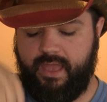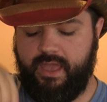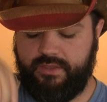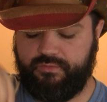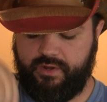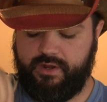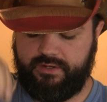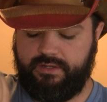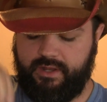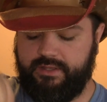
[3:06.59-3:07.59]
is
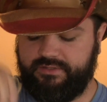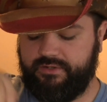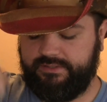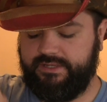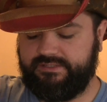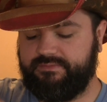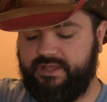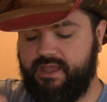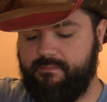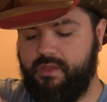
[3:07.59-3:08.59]
where it's going to take some
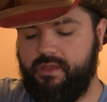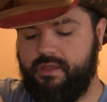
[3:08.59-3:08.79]
time.